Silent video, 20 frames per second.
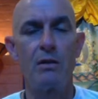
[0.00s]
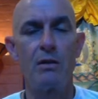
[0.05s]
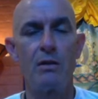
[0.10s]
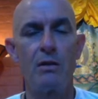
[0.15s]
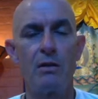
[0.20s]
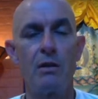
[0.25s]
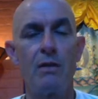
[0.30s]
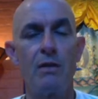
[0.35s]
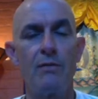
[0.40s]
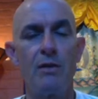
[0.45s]

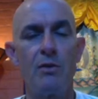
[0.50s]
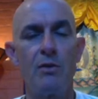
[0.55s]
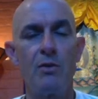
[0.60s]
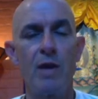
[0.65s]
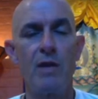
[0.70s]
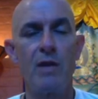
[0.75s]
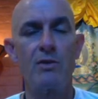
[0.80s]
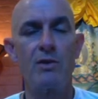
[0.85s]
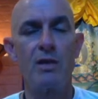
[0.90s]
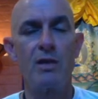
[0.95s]
If you
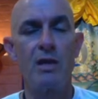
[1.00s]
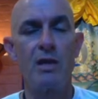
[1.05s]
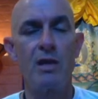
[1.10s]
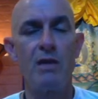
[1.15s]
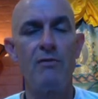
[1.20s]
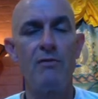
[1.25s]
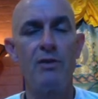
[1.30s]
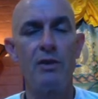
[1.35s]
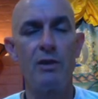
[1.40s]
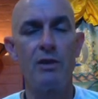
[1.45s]
rest
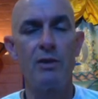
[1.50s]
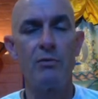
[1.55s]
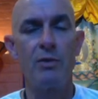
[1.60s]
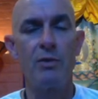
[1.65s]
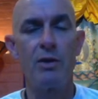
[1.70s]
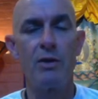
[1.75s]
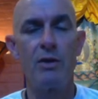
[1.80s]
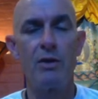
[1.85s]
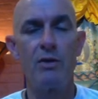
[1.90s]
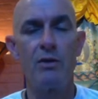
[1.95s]
evenly
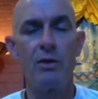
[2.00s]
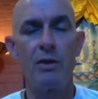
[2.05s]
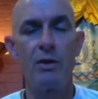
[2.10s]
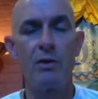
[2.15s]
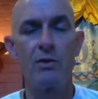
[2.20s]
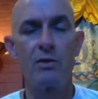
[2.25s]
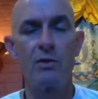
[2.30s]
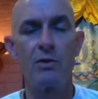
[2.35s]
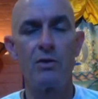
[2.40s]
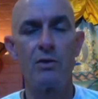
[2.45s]
within
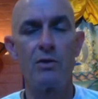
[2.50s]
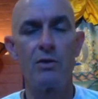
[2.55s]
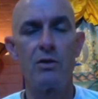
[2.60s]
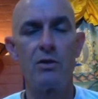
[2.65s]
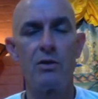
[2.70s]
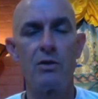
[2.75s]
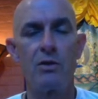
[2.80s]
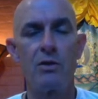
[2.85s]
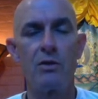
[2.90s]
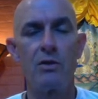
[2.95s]
this,
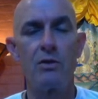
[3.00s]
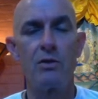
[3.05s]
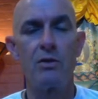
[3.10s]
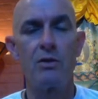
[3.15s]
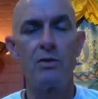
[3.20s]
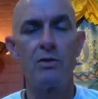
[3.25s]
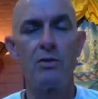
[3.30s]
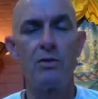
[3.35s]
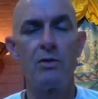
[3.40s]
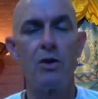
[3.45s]

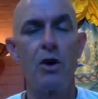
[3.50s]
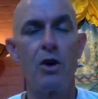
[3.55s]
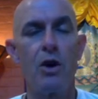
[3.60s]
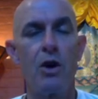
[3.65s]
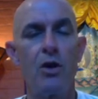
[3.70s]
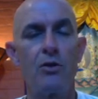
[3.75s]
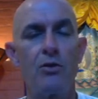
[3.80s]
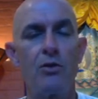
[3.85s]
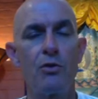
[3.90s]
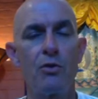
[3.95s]
all
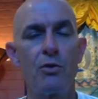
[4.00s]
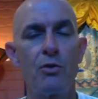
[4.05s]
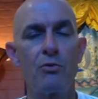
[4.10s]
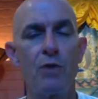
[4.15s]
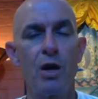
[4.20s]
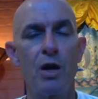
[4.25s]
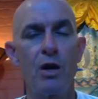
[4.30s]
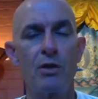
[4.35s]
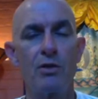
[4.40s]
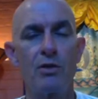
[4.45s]
your
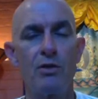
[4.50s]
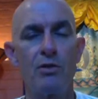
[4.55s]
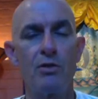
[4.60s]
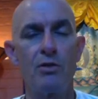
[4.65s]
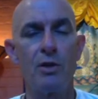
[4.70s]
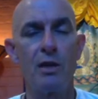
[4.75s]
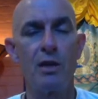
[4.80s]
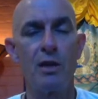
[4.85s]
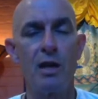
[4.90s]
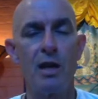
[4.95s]

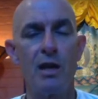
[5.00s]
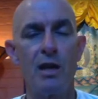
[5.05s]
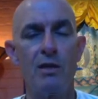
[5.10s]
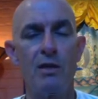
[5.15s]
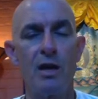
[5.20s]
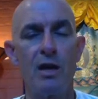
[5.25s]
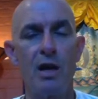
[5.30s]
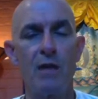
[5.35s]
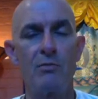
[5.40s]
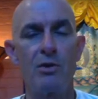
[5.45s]
wrongdoing and
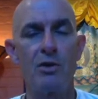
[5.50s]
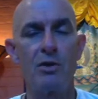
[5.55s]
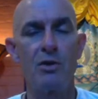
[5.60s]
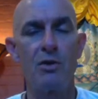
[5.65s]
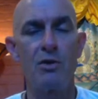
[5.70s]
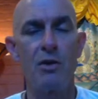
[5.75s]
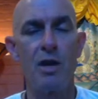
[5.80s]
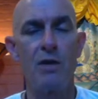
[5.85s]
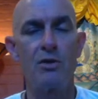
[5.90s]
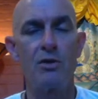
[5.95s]

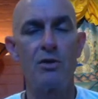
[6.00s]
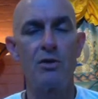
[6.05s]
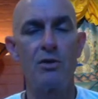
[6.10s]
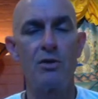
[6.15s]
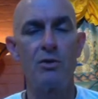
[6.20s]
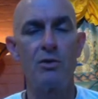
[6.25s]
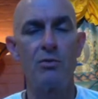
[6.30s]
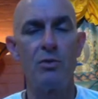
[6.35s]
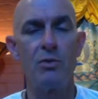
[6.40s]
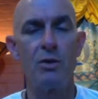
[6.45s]

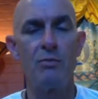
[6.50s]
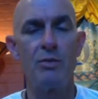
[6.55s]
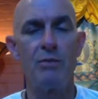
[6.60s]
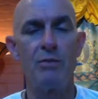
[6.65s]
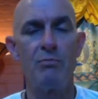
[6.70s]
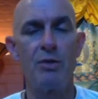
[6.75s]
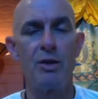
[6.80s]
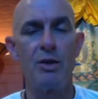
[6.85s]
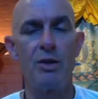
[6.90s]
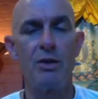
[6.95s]
obscurations will be
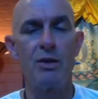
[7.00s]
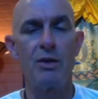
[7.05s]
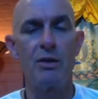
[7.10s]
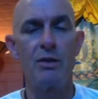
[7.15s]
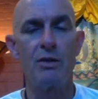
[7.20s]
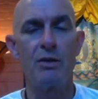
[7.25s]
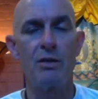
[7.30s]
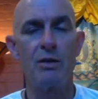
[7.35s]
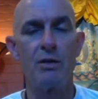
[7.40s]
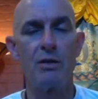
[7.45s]
burned.
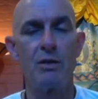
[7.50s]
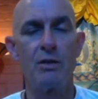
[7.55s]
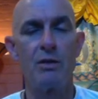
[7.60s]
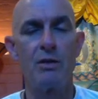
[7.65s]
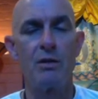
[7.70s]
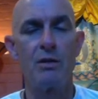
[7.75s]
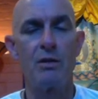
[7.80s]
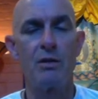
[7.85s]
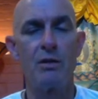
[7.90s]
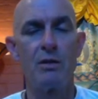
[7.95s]

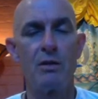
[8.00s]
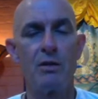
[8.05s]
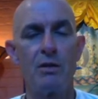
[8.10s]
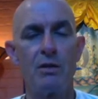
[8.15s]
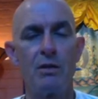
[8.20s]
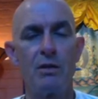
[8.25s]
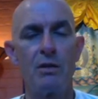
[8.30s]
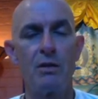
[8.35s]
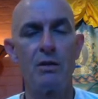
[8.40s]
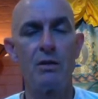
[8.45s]

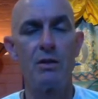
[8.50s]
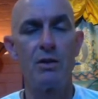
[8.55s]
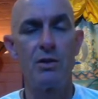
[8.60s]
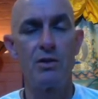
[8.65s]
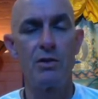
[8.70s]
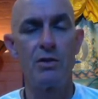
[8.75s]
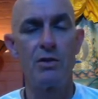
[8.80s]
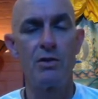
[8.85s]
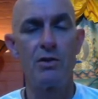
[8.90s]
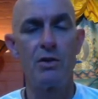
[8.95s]
This
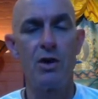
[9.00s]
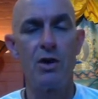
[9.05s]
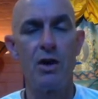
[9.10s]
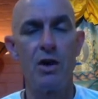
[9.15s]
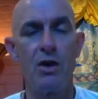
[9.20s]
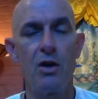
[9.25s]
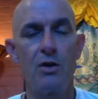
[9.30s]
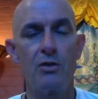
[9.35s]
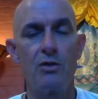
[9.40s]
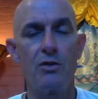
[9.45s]
is
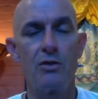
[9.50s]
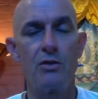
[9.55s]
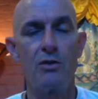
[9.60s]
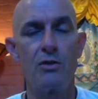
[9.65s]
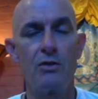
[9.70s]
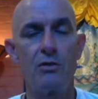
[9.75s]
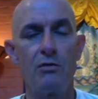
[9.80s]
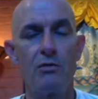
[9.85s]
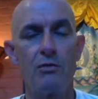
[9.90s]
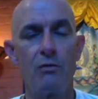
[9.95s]
called,
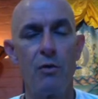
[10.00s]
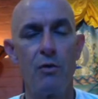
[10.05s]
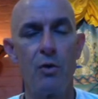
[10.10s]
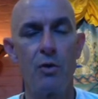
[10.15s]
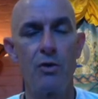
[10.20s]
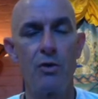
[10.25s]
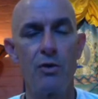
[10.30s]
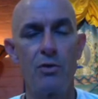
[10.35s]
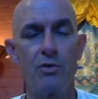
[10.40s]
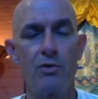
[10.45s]
for
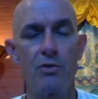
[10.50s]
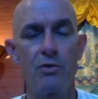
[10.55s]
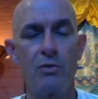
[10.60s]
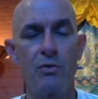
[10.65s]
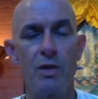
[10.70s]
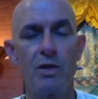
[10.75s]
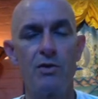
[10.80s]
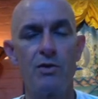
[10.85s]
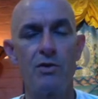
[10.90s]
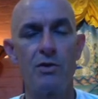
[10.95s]
those
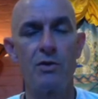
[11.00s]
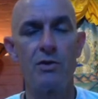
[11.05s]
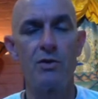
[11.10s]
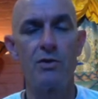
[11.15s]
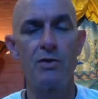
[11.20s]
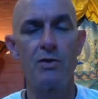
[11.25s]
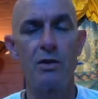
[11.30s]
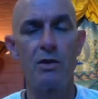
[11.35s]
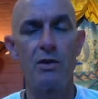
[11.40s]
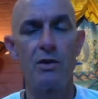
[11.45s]
reasons,
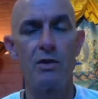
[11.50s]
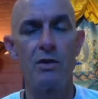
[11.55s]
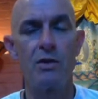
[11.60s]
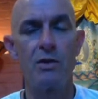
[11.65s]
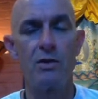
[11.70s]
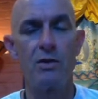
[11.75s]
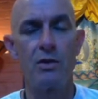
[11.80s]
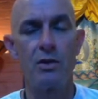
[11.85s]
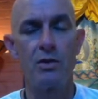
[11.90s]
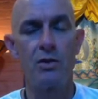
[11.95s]

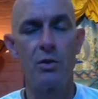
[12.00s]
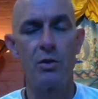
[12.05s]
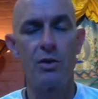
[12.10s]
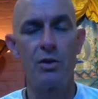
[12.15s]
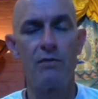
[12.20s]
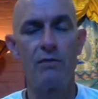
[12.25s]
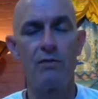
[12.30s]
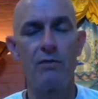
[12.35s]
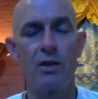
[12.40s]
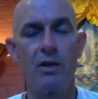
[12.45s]
the torch
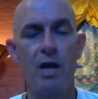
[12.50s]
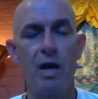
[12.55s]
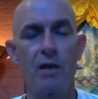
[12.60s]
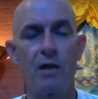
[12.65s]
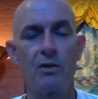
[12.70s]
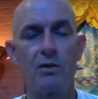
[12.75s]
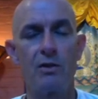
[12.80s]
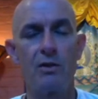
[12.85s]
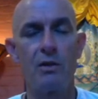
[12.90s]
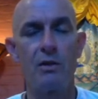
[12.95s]
of the
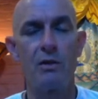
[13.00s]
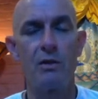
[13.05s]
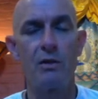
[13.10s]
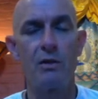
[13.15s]
doctrine.